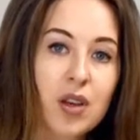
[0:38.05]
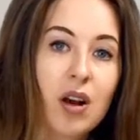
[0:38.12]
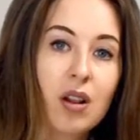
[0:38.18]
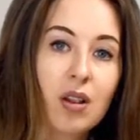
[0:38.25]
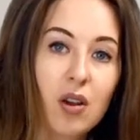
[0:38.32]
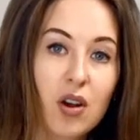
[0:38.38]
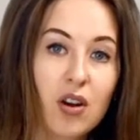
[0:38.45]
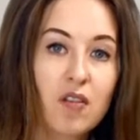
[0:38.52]
a
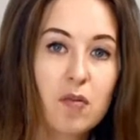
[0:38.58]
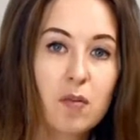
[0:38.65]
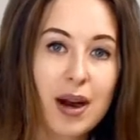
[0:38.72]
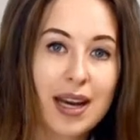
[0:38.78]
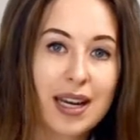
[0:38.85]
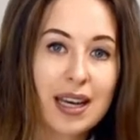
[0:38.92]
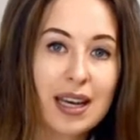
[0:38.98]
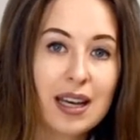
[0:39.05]
lot of
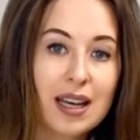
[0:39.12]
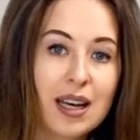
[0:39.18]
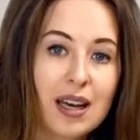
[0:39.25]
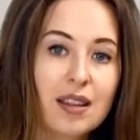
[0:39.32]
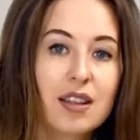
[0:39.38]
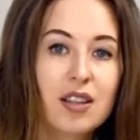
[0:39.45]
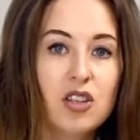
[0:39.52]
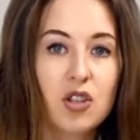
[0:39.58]
money
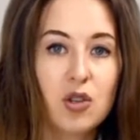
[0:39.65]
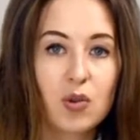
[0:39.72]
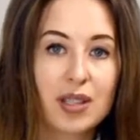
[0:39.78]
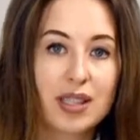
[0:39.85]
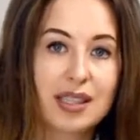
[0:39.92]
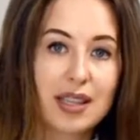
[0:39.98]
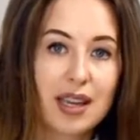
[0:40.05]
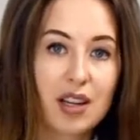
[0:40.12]
that you
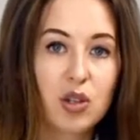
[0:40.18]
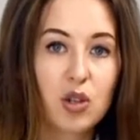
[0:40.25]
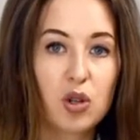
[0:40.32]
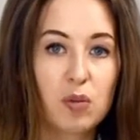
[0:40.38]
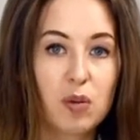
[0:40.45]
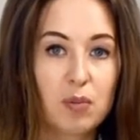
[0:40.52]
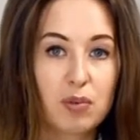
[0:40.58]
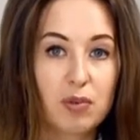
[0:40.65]
instead
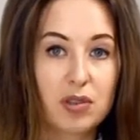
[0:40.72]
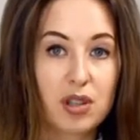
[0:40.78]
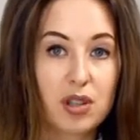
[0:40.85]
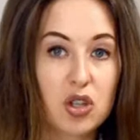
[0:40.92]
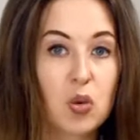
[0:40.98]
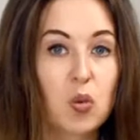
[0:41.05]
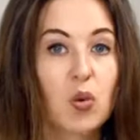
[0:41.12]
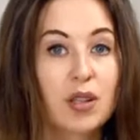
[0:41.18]
could be putting
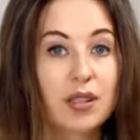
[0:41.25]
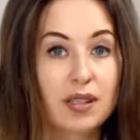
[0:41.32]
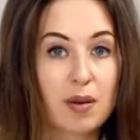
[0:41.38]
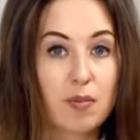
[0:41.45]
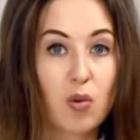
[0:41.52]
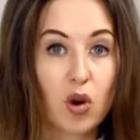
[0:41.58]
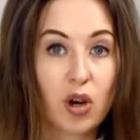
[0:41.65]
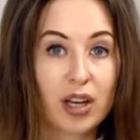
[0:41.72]
towards the
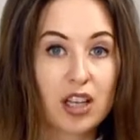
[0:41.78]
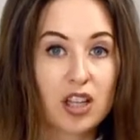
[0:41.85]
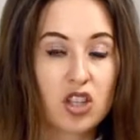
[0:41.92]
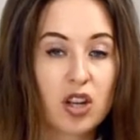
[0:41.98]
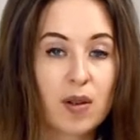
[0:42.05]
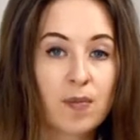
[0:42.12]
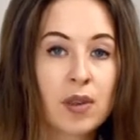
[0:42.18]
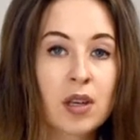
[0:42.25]
mortgage.